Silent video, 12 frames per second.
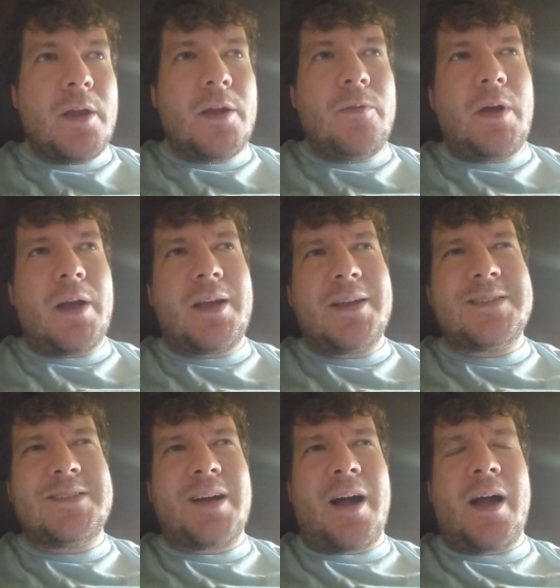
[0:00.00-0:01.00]
You've got
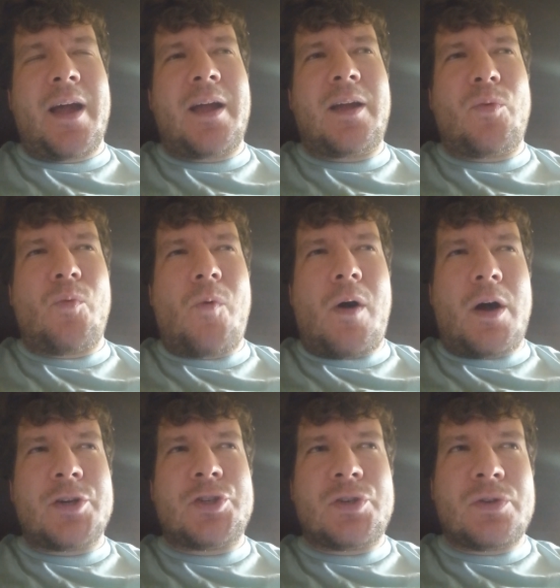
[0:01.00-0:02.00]
kids dying in
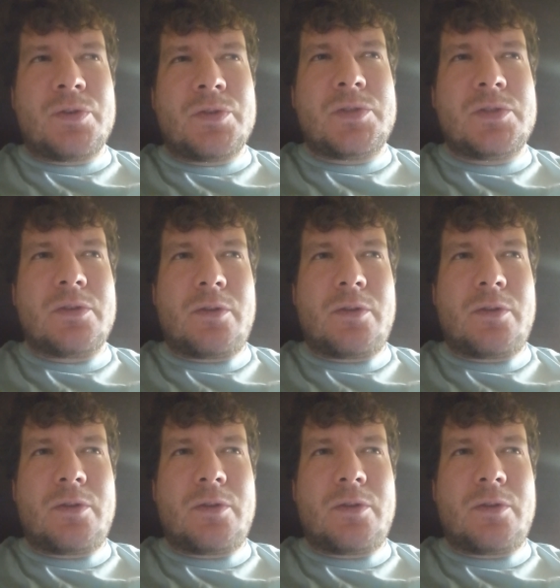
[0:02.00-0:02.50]
washers,